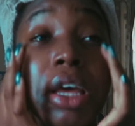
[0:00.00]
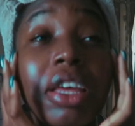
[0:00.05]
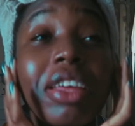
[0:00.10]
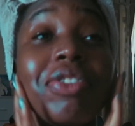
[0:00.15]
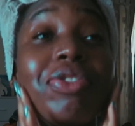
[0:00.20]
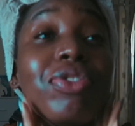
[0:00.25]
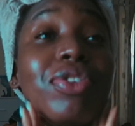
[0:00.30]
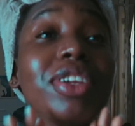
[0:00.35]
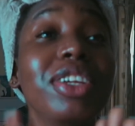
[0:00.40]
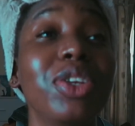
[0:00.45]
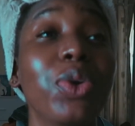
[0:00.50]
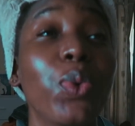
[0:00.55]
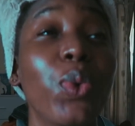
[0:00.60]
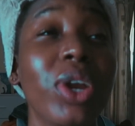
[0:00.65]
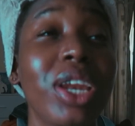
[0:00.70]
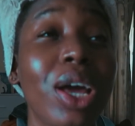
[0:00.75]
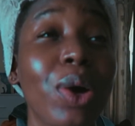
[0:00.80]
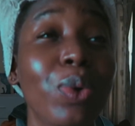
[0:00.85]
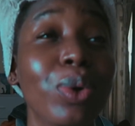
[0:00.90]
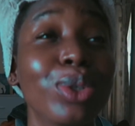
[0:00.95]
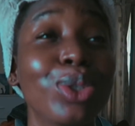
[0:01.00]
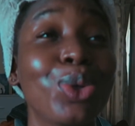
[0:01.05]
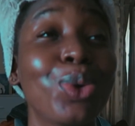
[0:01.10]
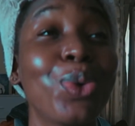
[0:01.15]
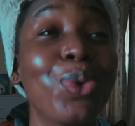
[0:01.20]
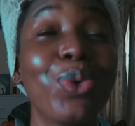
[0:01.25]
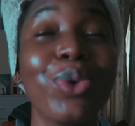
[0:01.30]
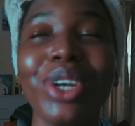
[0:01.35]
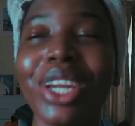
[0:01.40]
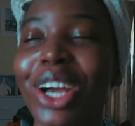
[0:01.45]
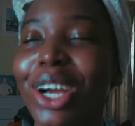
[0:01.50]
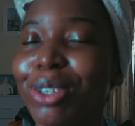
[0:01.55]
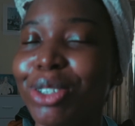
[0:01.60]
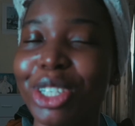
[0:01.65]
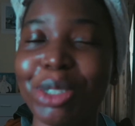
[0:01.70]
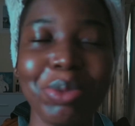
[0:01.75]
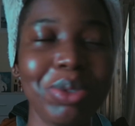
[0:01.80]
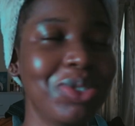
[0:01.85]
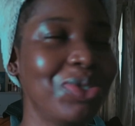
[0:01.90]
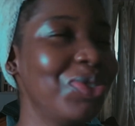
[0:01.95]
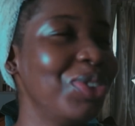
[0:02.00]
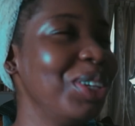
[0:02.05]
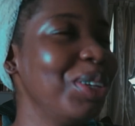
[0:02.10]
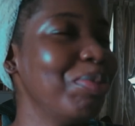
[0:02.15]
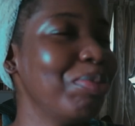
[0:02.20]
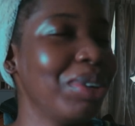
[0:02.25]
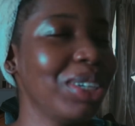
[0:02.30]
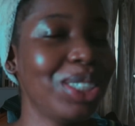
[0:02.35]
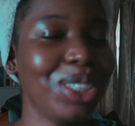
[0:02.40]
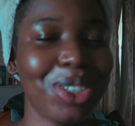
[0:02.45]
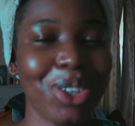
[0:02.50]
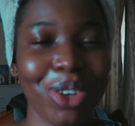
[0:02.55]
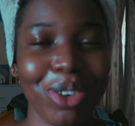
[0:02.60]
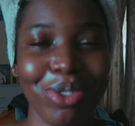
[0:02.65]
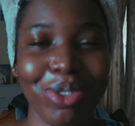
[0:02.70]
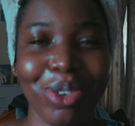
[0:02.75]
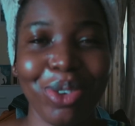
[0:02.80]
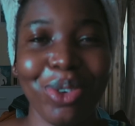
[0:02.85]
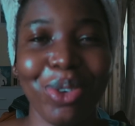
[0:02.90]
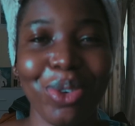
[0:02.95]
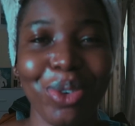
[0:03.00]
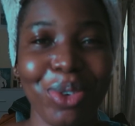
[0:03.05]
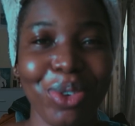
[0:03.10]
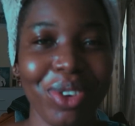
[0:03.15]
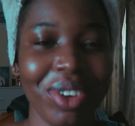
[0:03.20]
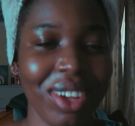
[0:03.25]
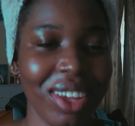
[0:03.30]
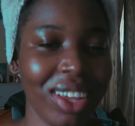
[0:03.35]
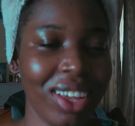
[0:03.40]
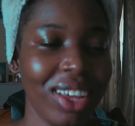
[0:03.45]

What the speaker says: If only the weather was cool now, I'd just be feeling myself, you know.